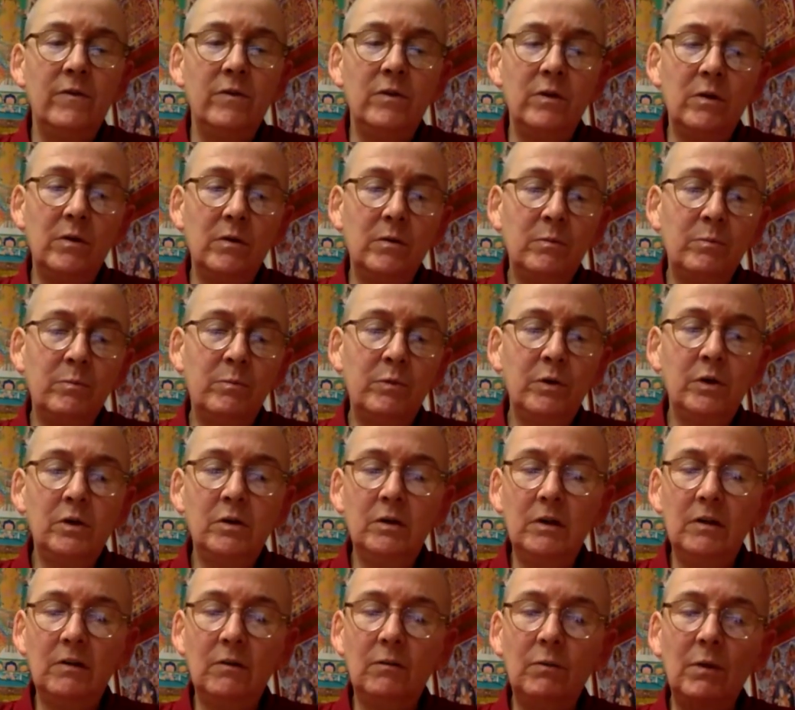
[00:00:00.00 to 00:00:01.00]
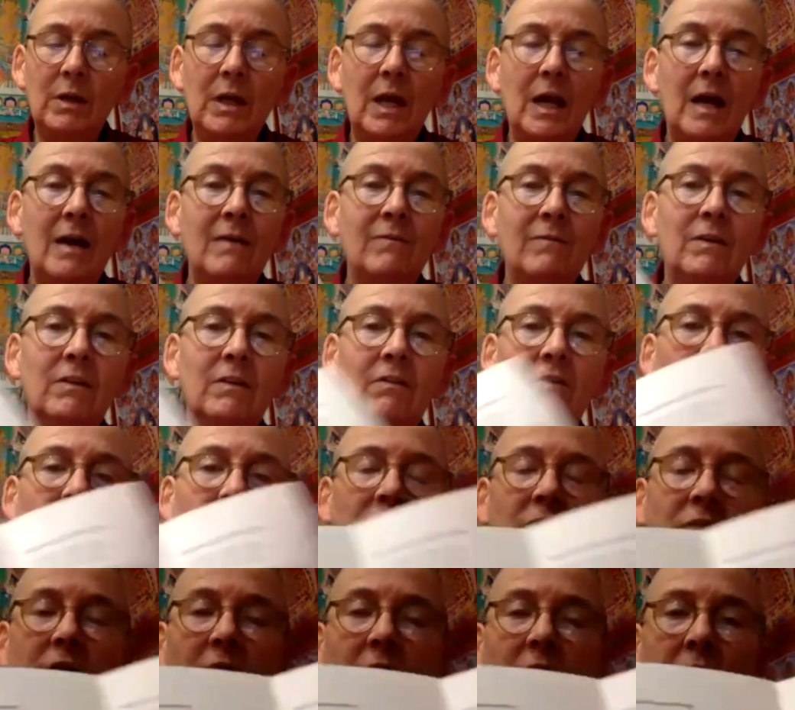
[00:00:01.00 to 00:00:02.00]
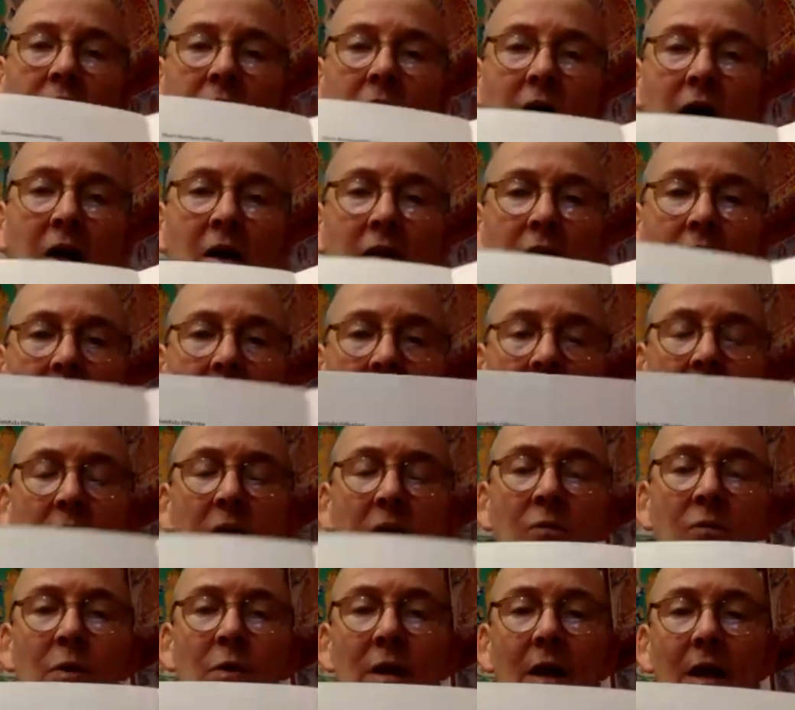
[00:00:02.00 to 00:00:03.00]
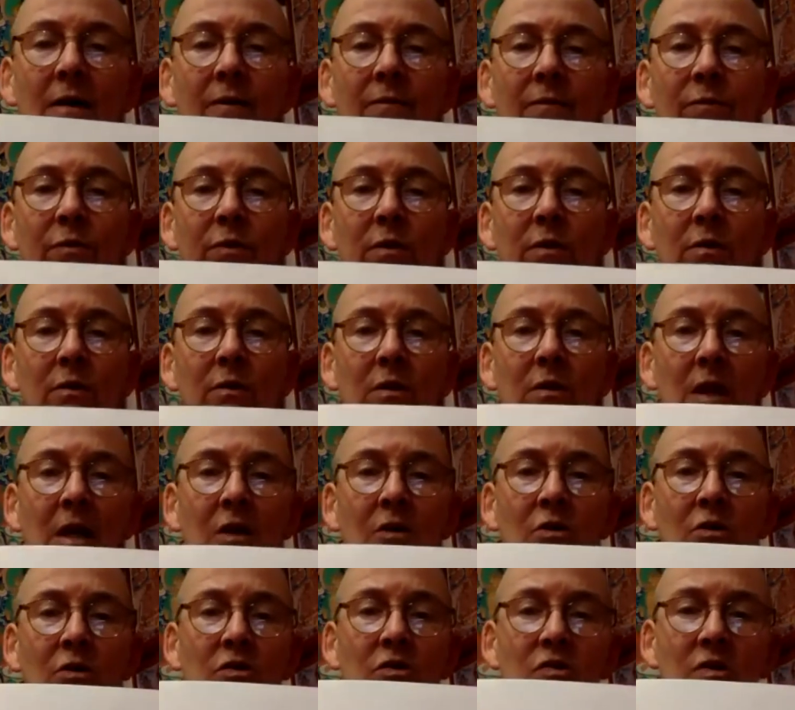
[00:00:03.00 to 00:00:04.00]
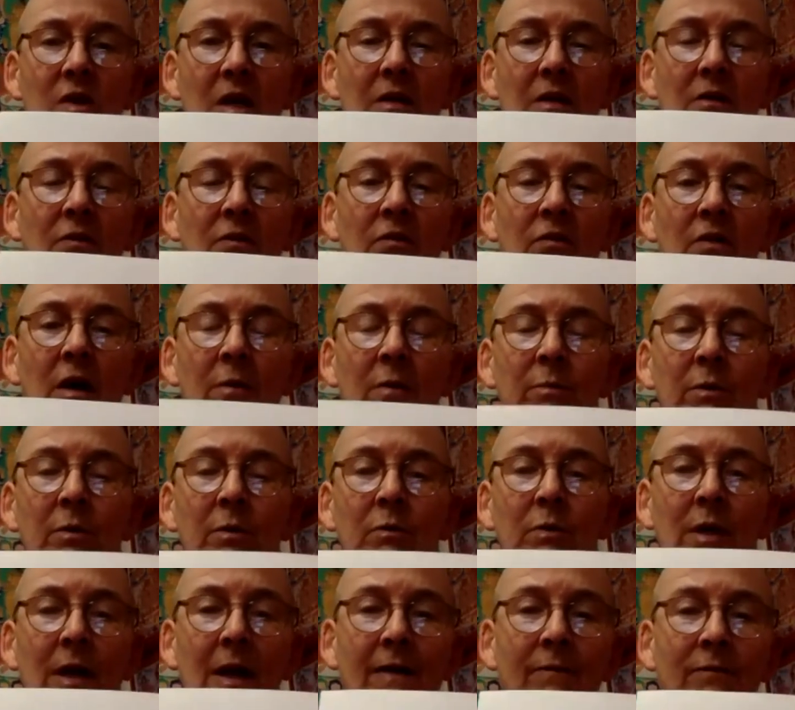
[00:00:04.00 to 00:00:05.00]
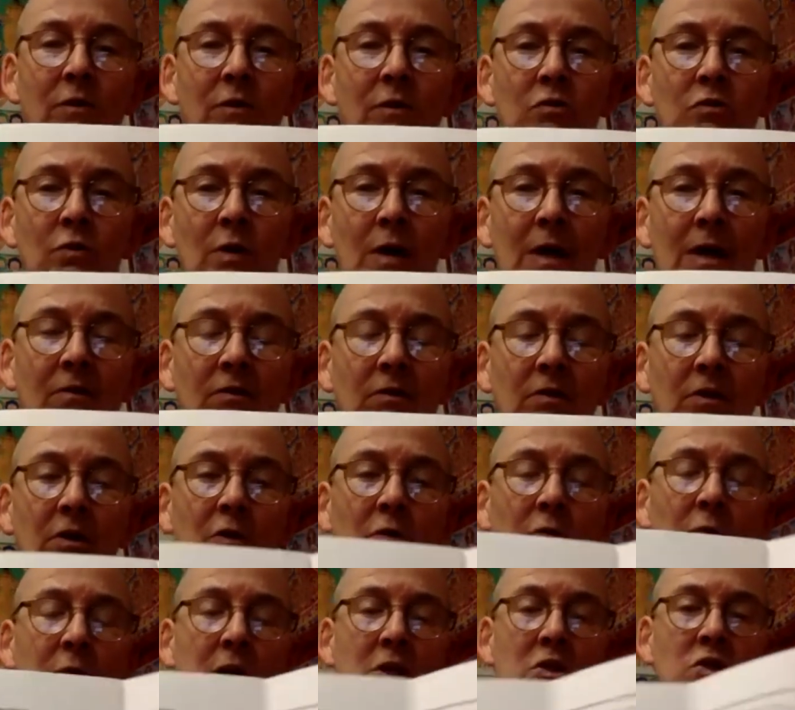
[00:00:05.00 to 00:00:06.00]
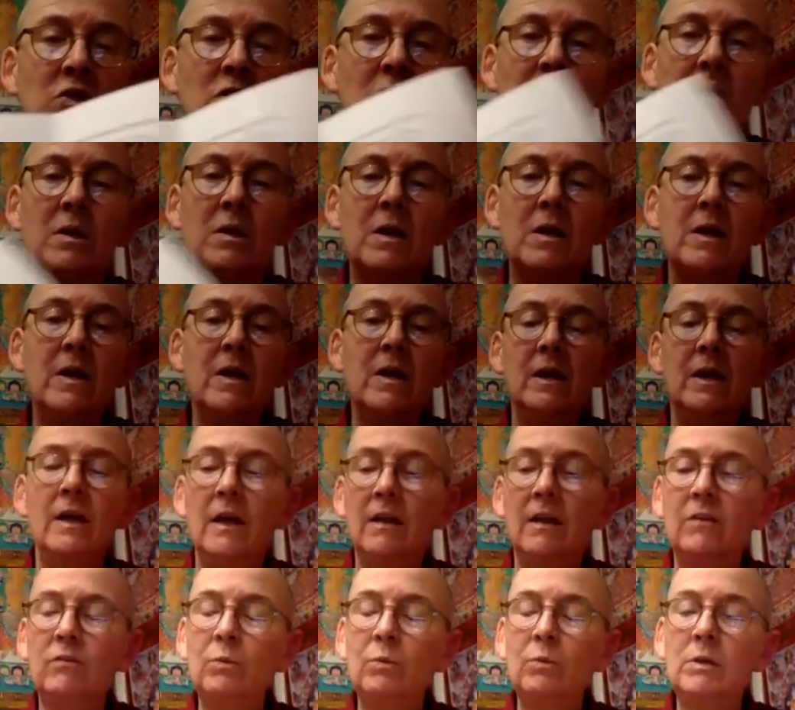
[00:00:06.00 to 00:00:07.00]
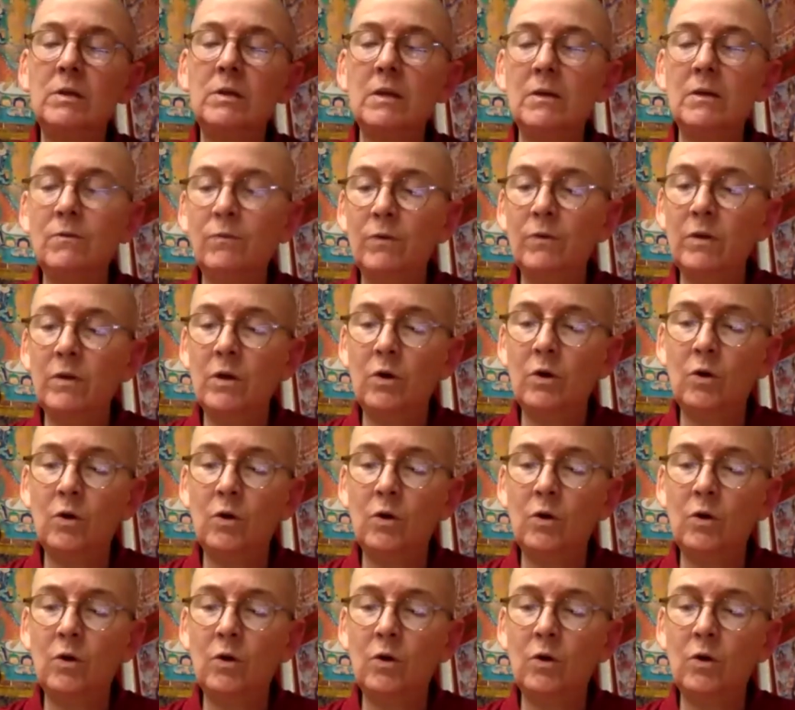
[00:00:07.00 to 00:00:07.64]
the booklet we have, as you saw online, we have the English that you saw, but we have the transliteration as we did for the